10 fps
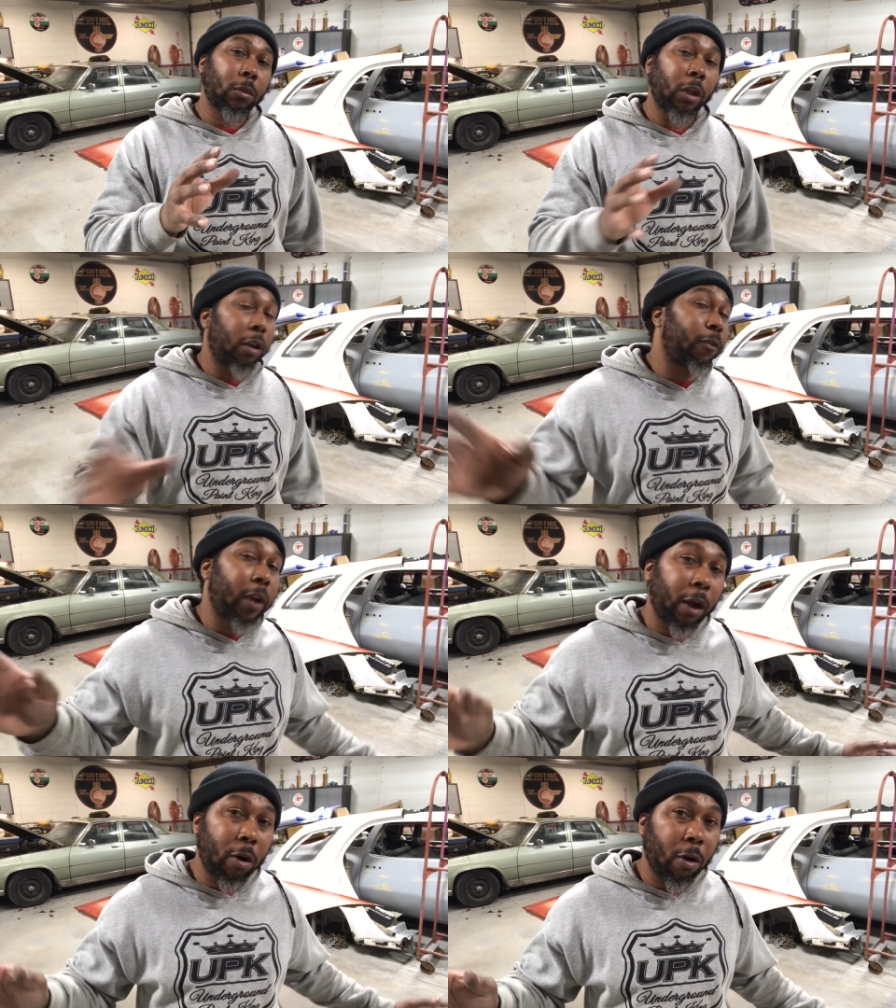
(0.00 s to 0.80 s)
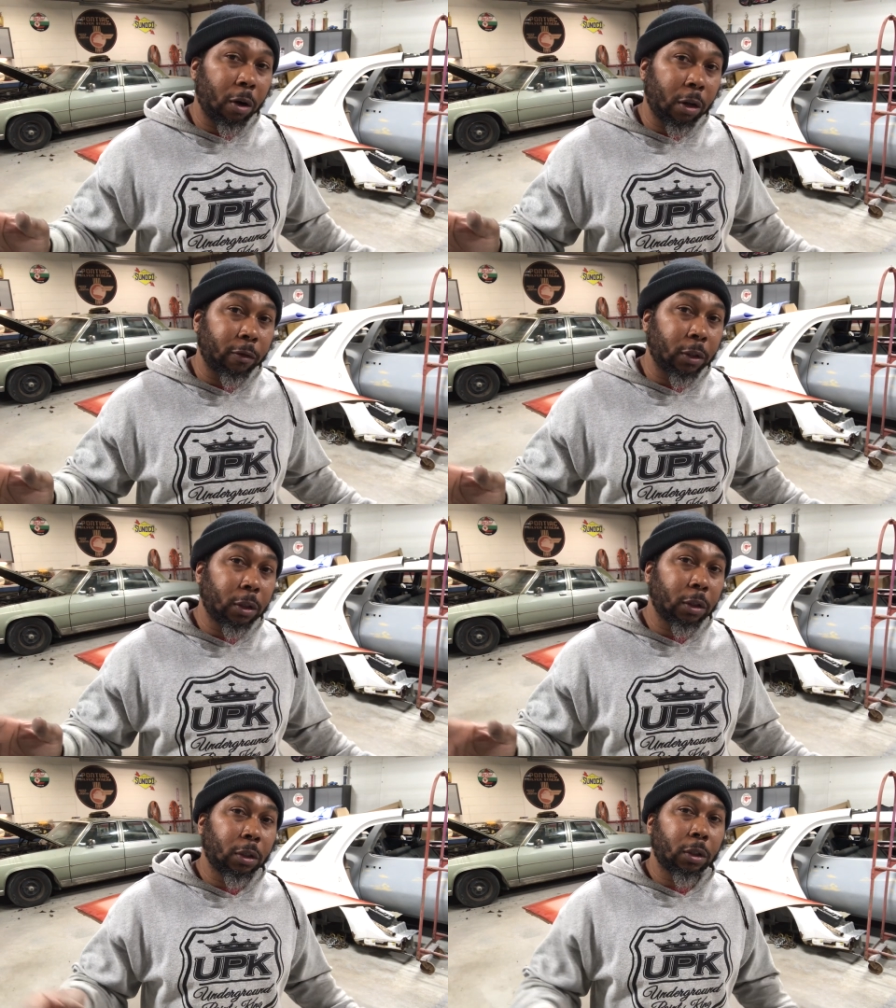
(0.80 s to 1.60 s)
if not all of
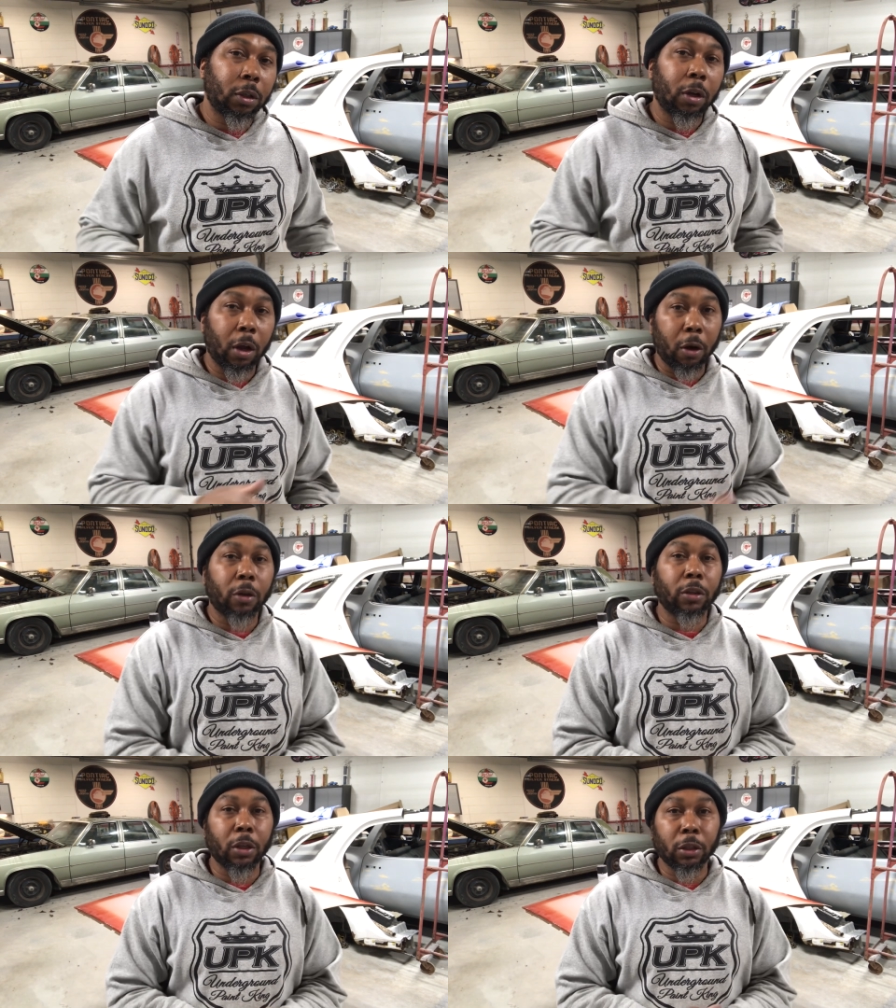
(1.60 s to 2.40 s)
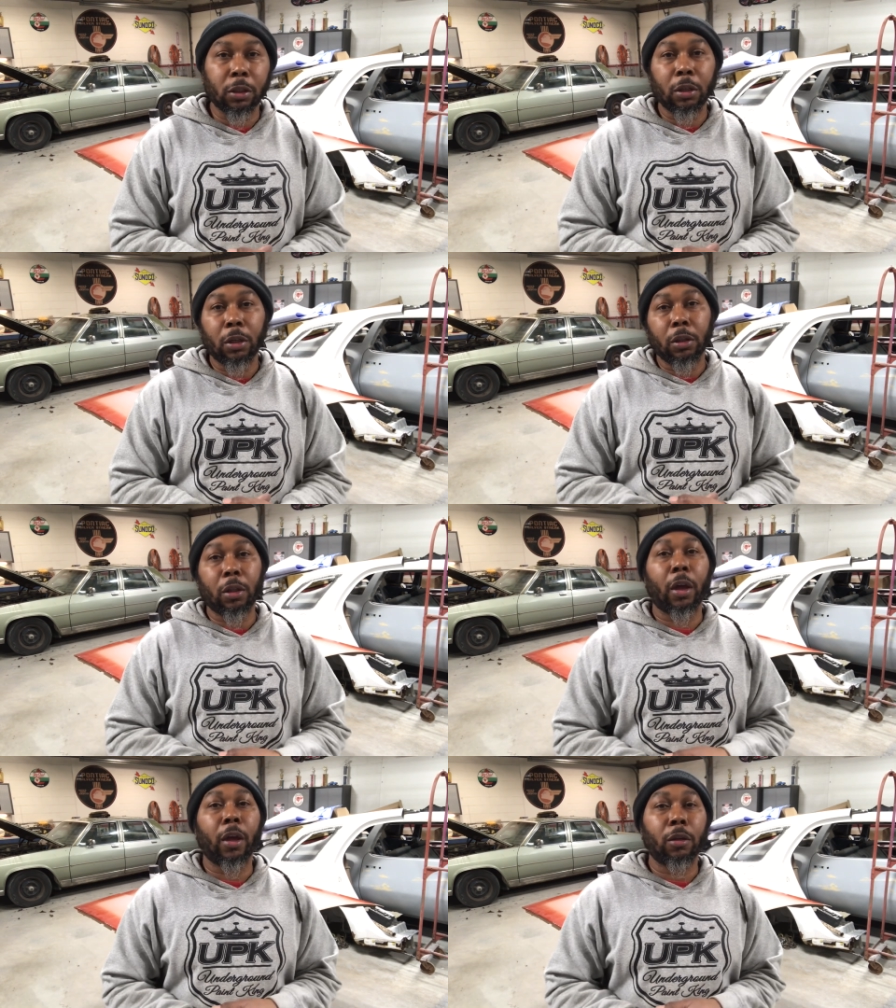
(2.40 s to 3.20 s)
us heard this,
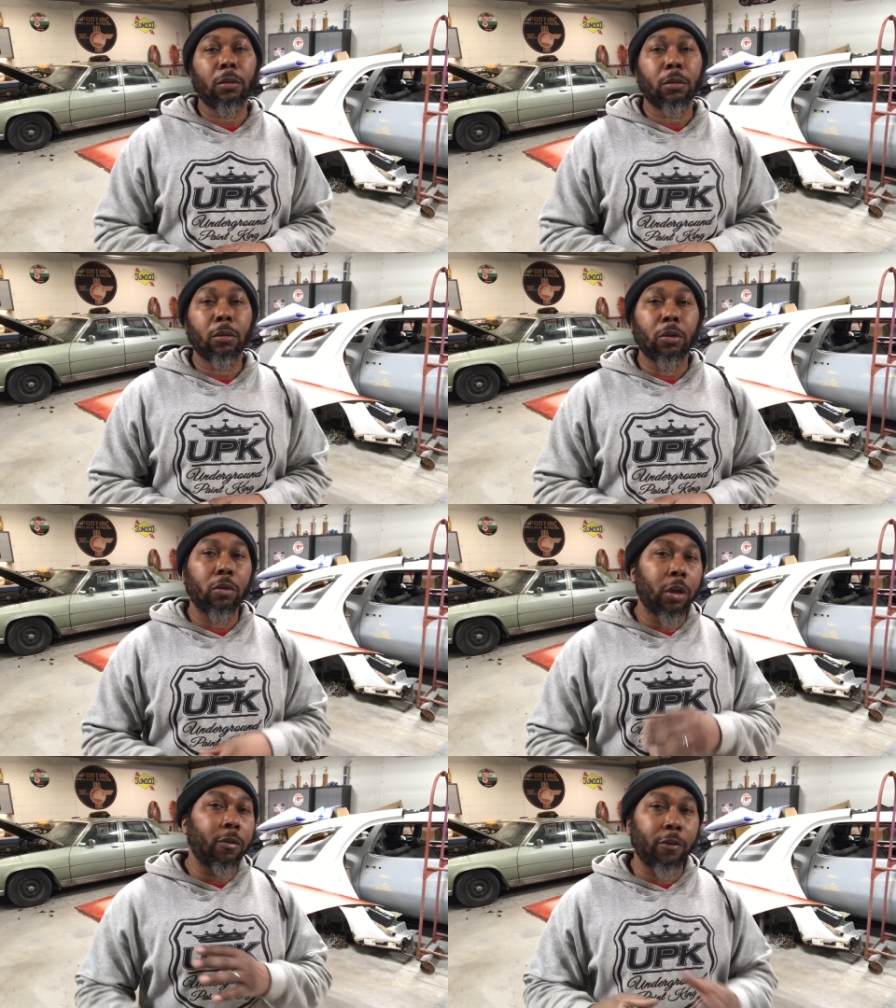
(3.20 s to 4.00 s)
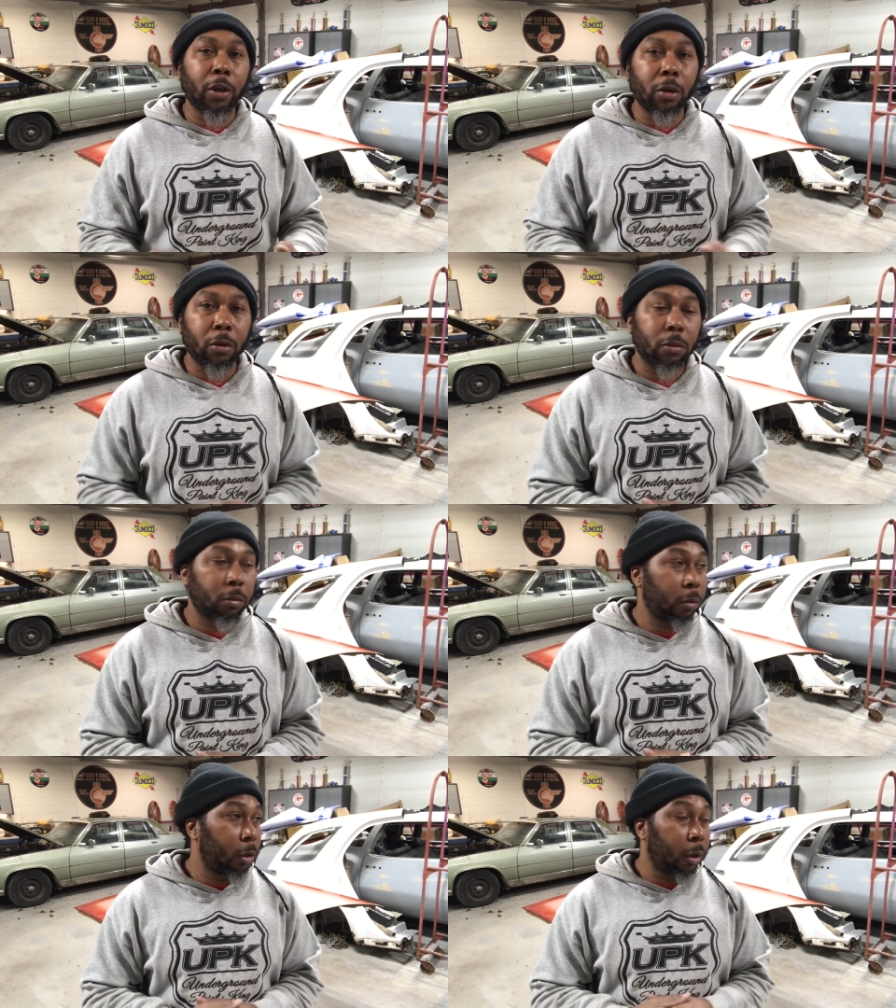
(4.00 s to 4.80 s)
that you get a vehicle
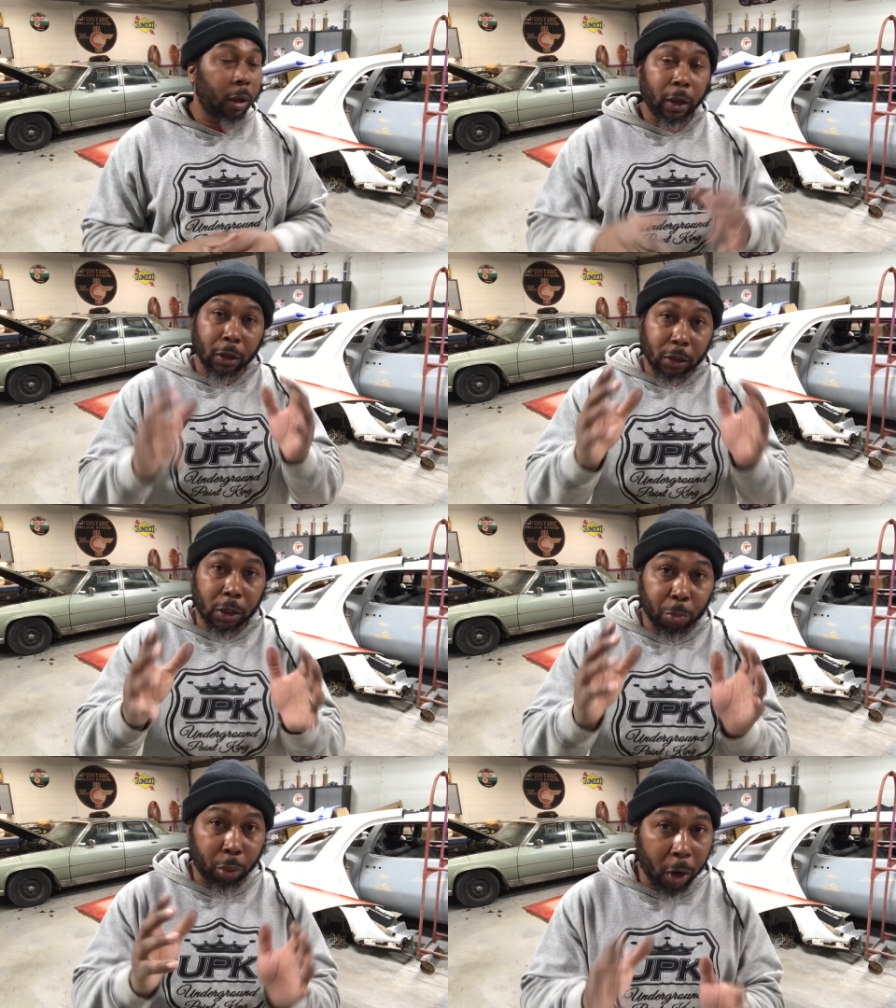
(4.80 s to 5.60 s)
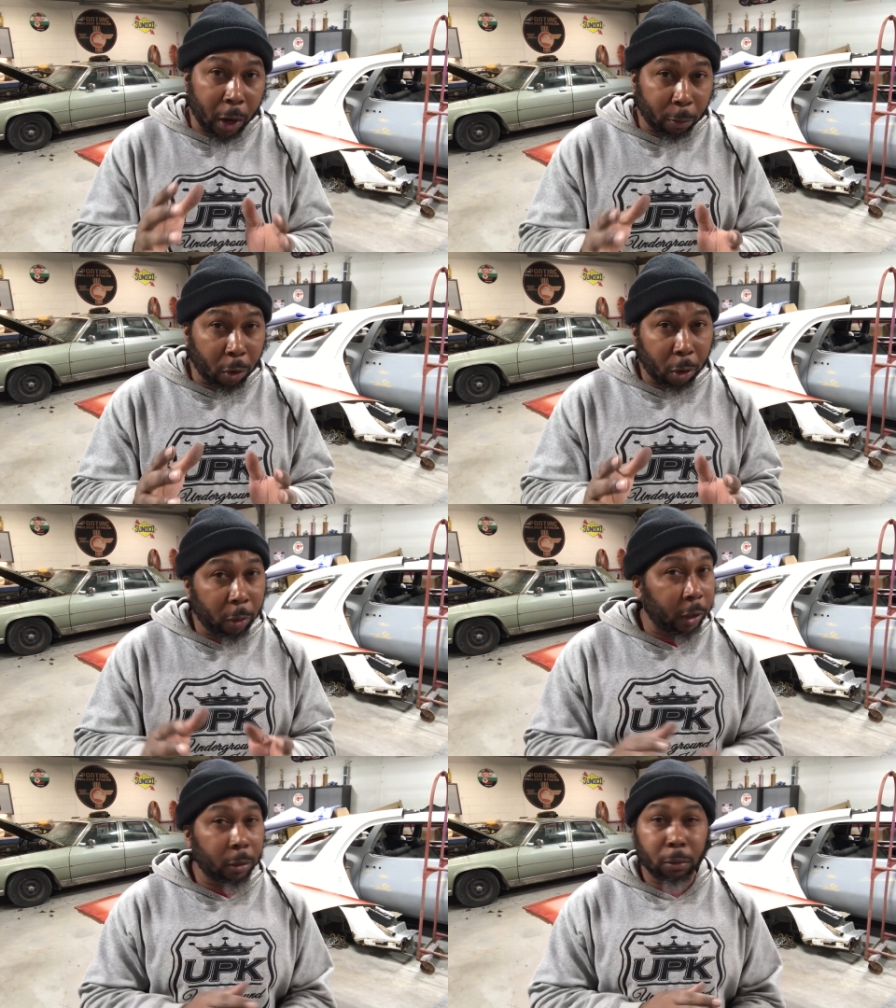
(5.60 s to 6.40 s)
and it's in primer
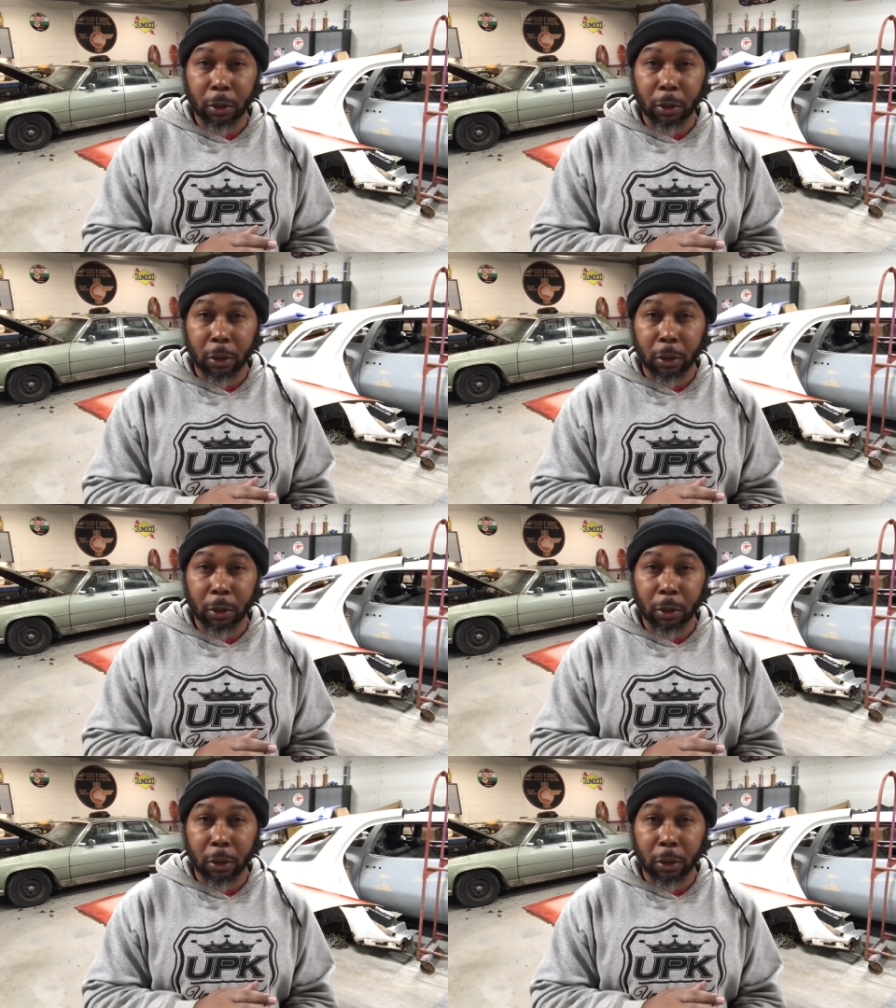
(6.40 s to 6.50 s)
already.